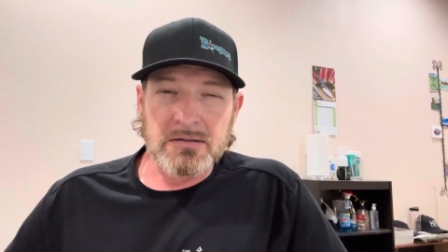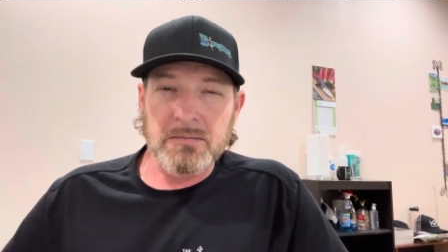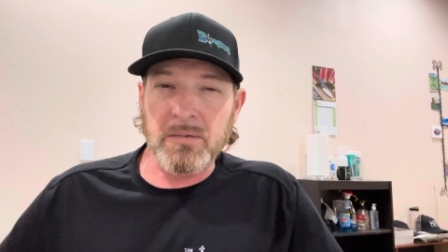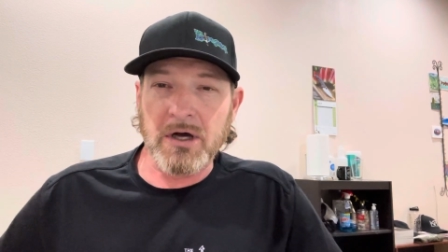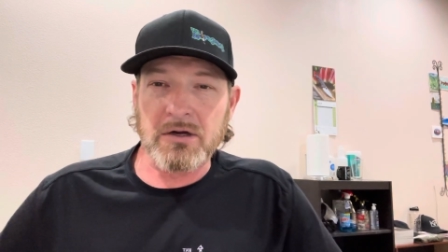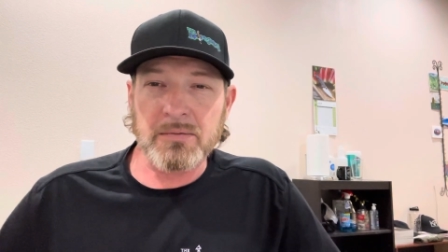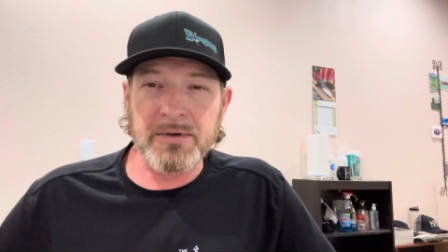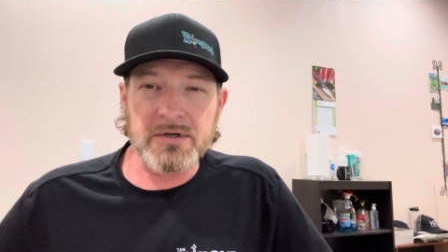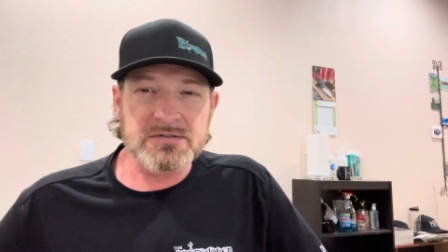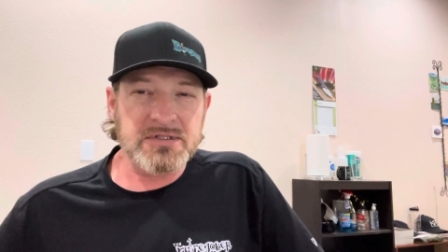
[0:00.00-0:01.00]
model
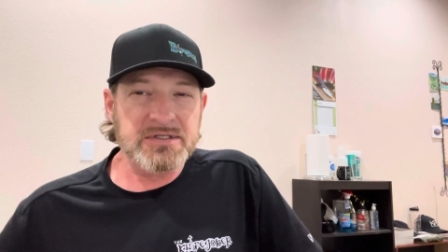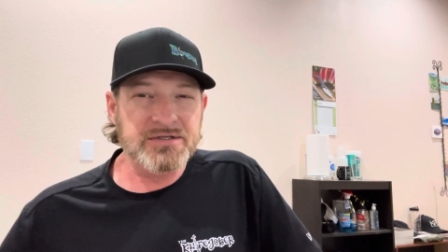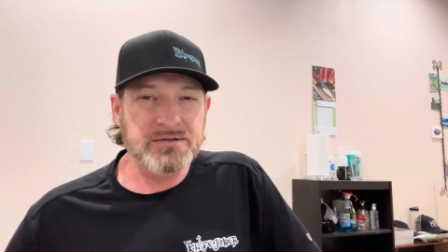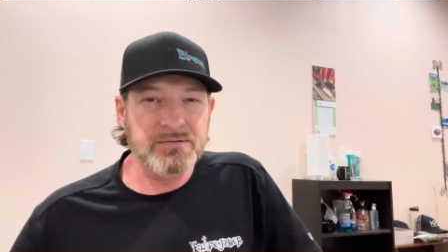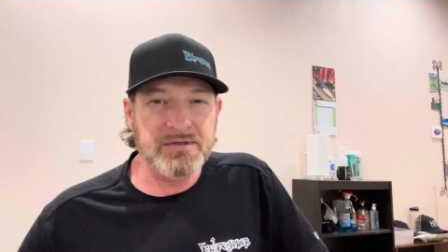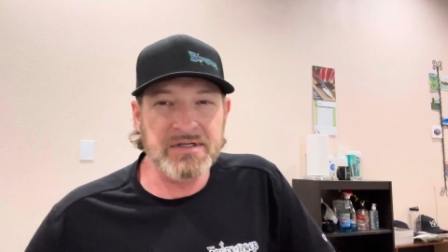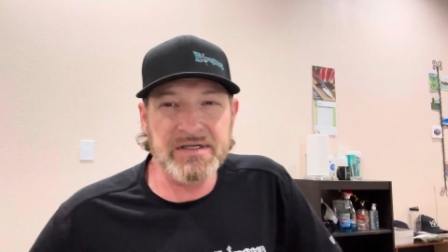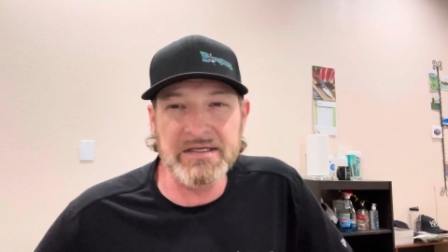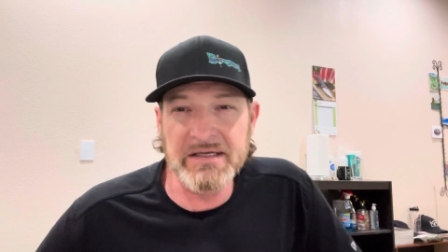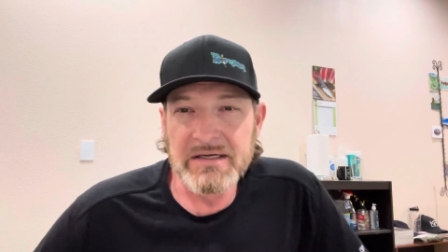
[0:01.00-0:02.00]
person to
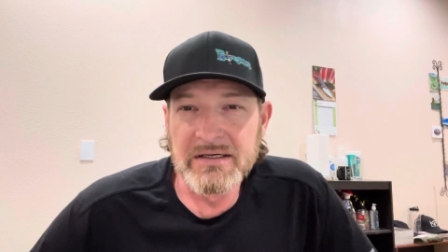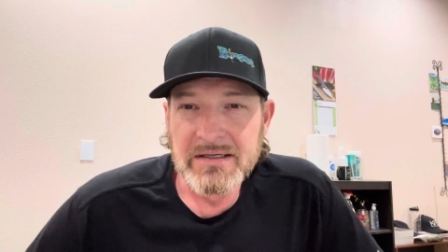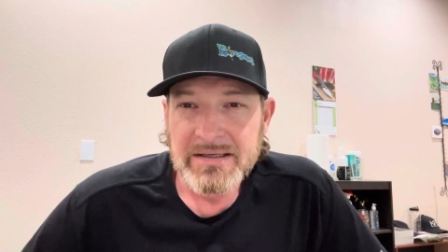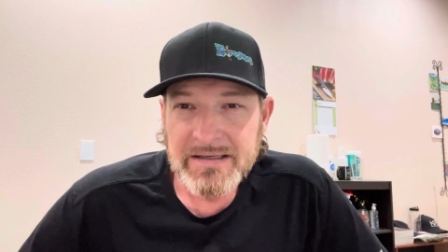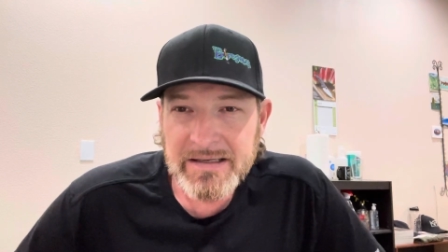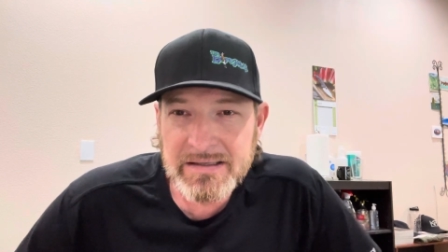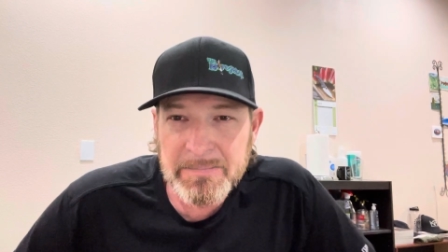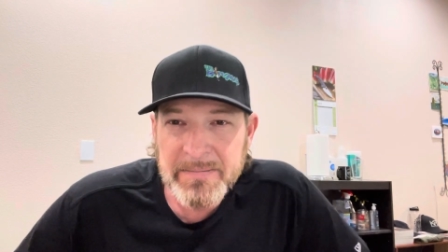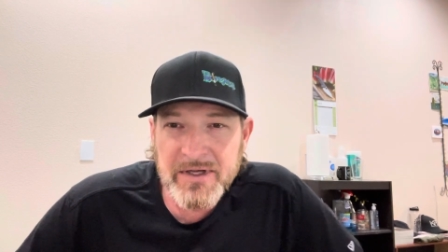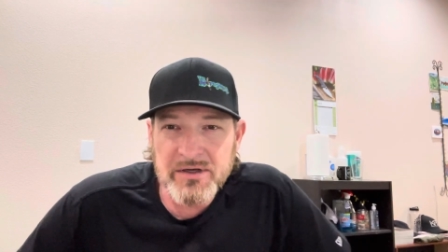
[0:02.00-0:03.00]
really get a
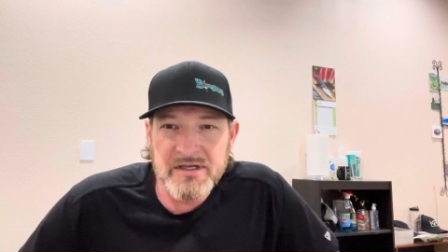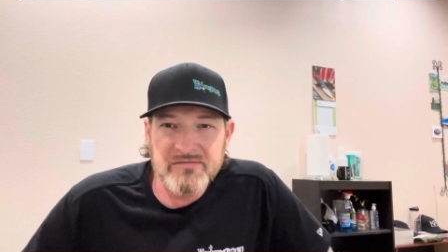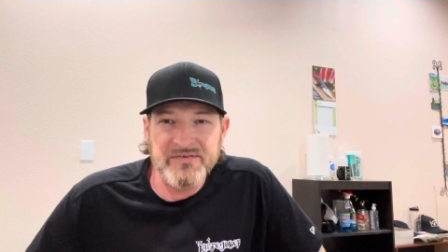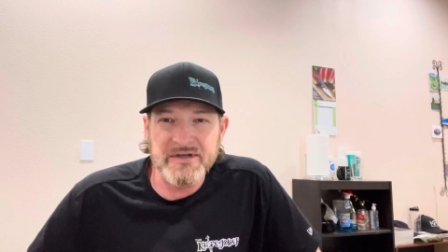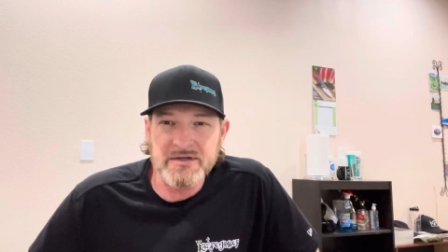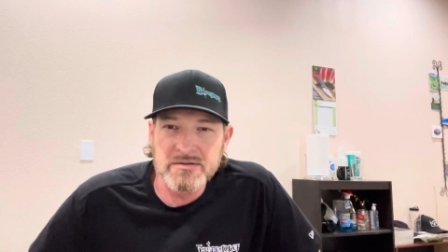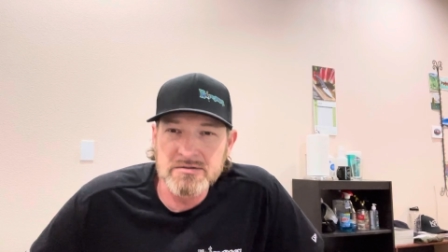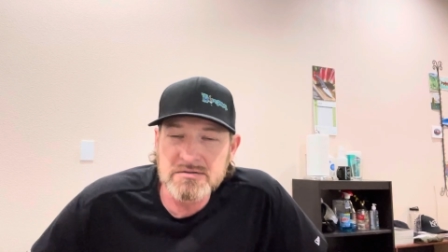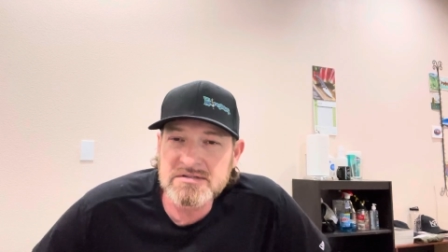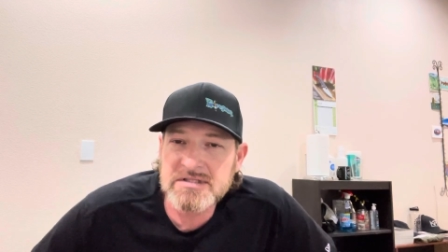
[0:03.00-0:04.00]
million
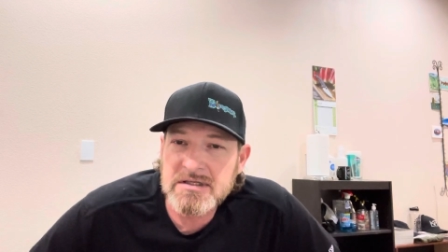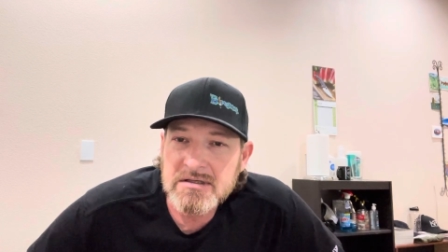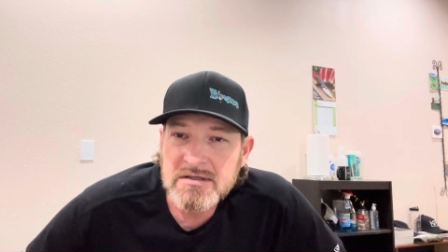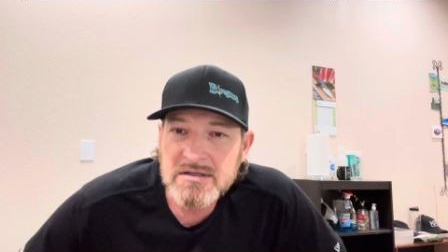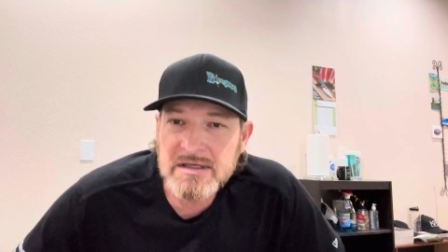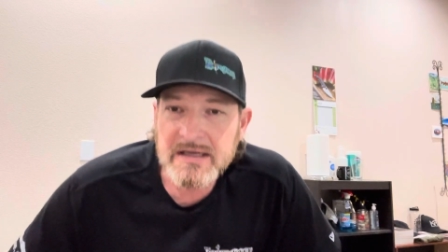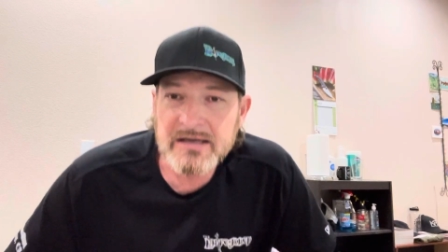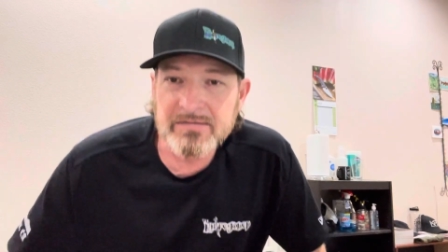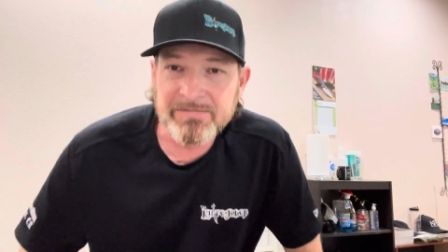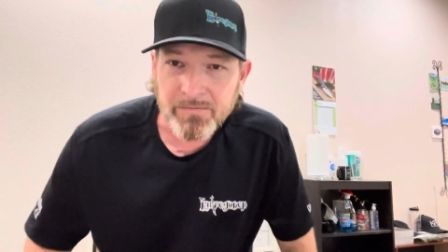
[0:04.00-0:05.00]
views
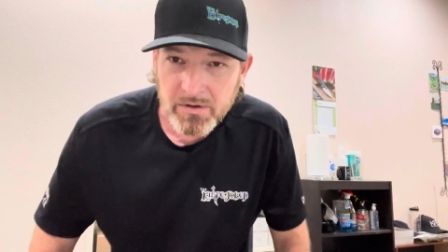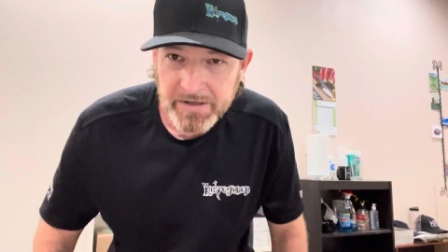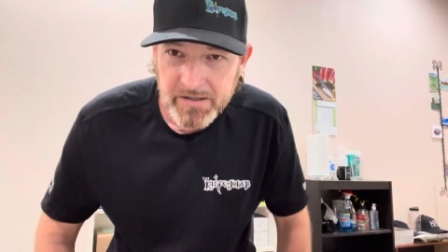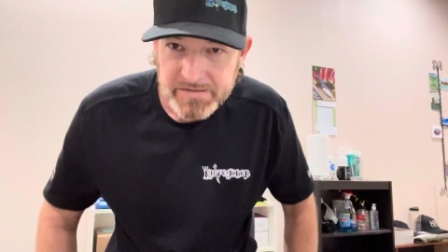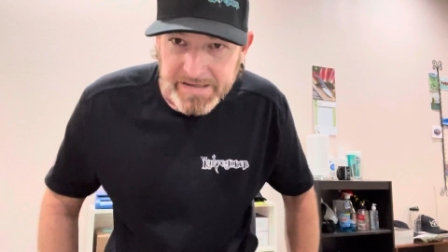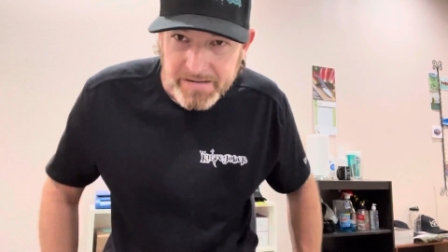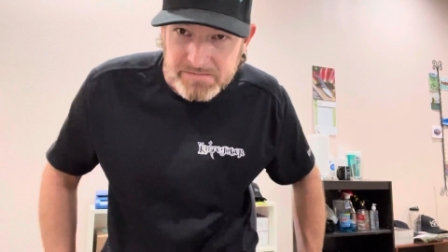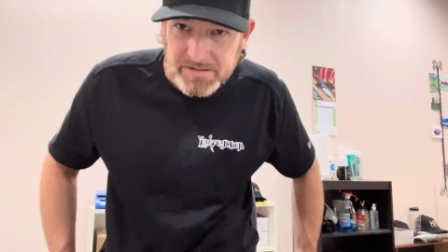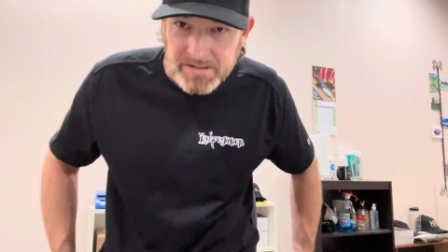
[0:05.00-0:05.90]
and 400,000